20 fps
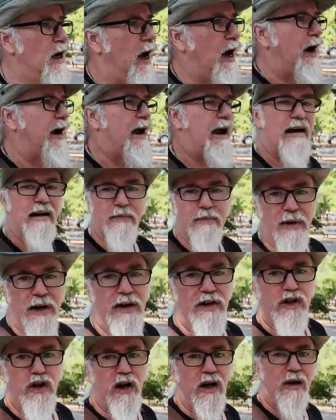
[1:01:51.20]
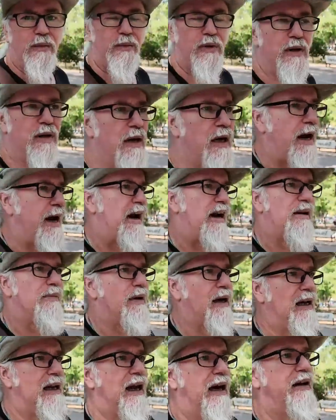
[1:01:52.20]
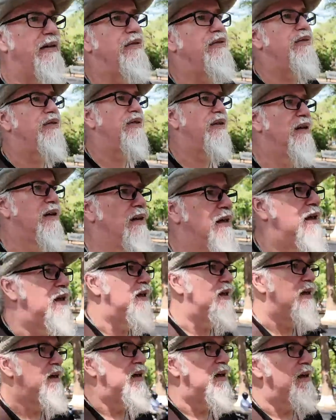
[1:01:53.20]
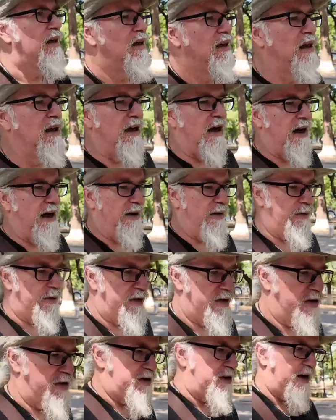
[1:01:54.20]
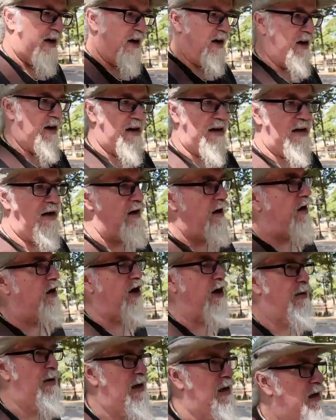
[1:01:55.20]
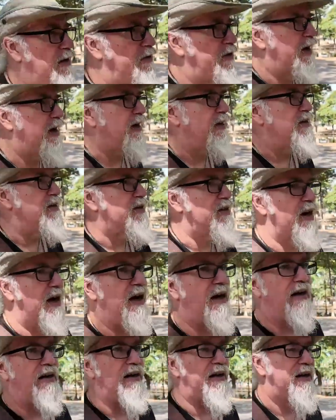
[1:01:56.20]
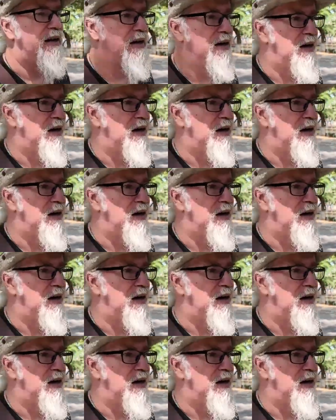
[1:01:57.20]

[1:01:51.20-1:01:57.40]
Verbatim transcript: I hated my job. I hated my life. I was uh, a hermit living inside,